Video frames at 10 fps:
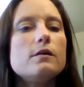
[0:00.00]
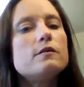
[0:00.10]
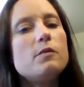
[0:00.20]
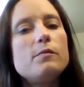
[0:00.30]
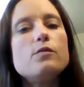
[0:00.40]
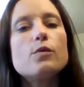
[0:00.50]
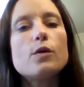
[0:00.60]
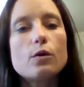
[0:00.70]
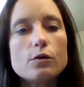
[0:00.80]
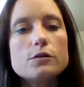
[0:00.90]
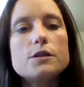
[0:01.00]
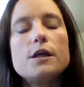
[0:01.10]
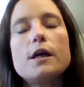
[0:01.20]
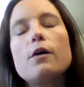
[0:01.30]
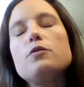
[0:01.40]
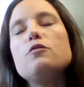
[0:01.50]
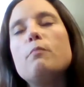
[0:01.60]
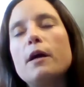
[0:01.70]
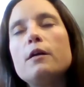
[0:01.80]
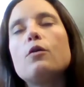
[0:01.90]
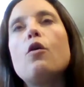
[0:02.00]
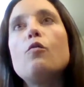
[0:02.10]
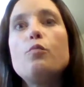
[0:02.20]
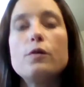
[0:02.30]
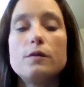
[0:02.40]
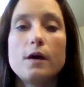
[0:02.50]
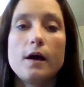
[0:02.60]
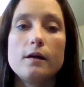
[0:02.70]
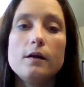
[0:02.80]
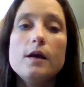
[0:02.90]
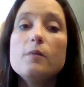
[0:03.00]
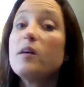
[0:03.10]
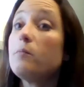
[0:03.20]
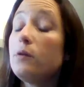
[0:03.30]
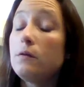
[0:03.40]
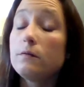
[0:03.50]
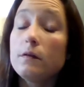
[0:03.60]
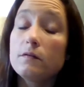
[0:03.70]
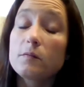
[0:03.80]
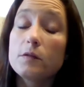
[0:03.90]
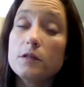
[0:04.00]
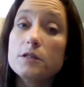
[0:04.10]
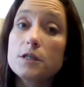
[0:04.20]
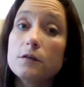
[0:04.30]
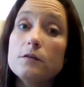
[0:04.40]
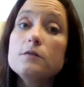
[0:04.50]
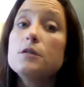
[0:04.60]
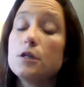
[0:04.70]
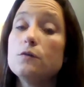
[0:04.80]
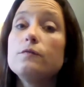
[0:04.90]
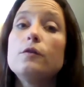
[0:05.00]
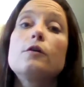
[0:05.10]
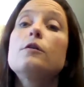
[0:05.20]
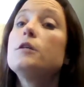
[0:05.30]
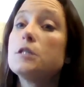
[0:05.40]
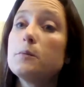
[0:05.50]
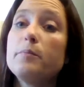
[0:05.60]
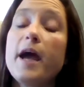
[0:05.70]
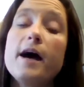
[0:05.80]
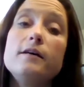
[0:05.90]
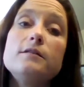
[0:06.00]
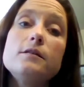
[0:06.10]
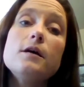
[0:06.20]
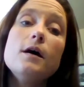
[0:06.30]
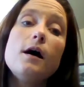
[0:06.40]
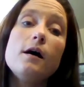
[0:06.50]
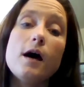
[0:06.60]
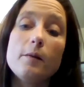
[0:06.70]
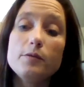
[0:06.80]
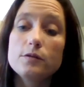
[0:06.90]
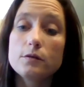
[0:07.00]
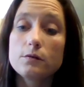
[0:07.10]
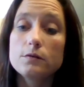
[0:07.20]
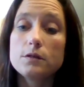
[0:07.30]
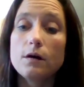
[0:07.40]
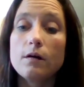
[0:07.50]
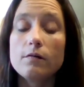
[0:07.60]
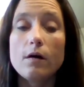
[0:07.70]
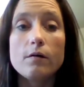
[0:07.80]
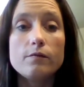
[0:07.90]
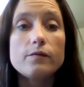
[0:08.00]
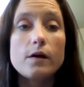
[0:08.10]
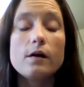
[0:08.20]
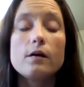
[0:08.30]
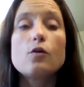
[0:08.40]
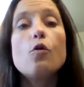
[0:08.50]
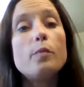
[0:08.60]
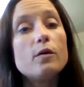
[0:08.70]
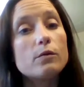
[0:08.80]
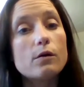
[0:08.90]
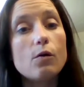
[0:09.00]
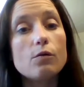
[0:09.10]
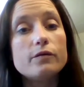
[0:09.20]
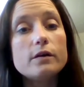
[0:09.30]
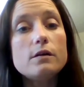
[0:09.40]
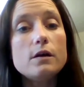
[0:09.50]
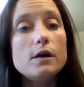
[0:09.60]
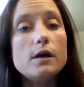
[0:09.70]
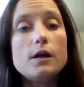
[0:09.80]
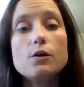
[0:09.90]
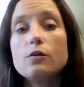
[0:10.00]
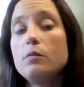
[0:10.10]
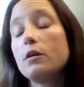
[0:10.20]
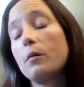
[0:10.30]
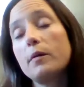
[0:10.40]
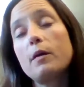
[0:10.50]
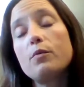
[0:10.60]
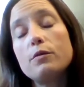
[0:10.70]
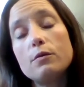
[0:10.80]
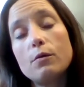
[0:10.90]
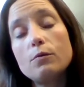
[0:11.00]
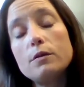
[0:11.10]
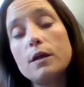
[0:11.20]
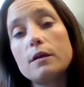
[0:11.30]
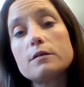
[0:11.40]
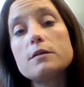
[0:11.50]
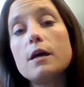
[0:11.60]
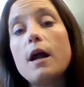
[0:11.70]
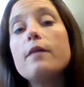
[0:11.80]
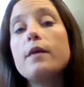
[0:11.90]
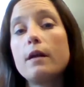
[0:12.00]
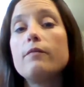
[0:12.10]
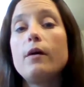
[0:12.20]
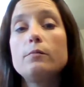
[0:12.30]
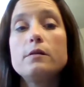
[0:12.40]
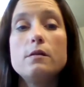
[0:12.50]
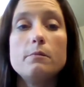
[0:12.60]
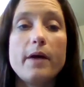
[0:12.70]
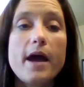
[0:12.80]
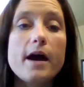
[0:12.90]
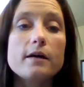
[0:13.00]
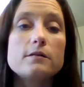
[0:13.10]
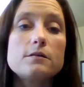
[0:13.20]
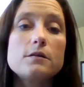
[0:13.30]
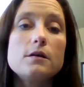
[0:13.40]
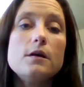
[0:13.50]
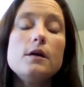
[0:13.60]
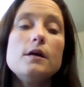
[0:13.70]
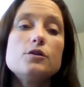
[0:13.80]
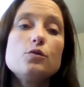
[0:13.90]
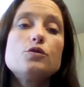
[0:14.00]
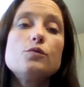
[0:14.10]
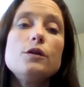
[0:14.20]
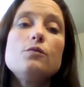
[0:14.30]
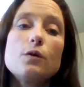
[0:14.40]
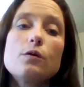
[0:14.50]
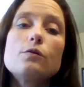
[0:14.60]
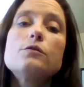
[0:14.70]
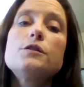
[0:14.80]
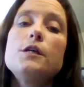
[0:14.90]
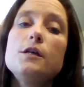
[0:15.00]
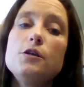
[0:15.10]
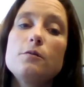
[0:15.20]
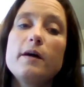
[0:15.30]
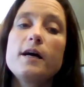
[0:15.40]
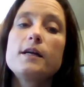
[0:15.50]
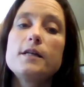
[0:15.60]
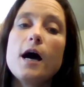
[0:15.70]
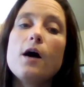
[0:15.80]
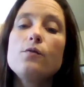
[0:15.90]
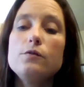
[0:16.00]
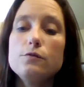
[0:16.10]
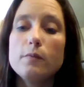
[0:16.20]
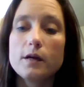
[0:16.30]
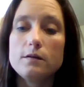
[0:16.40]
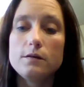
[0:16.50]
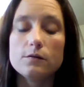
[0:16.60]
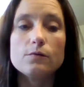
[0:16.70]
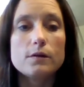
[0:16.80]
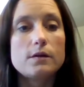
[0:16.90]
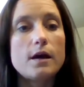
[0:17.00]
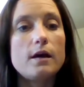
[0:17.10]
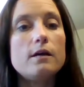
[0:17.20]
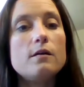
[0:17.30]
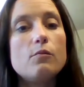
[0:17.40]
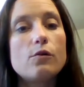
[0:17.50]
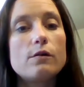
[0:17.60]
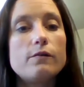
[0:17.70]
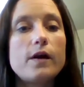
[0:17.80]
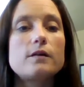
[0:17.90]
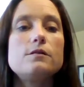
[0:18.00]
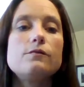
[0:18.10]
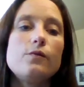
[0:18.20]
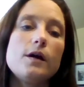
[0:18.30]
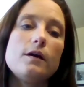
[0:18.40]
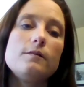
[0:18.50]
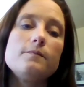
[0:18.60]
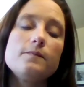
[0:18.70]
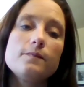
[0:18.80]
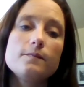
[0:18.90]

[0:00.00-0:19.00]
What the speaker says: It's maybe rehearsing how you might cope with that. Might be using some of the skills that you've learned in some past episodes of coping with COVID. It could be coming up with your own things that have helped in the past. So it's really rehearsing in your mind how you might deal with that in a more effective way.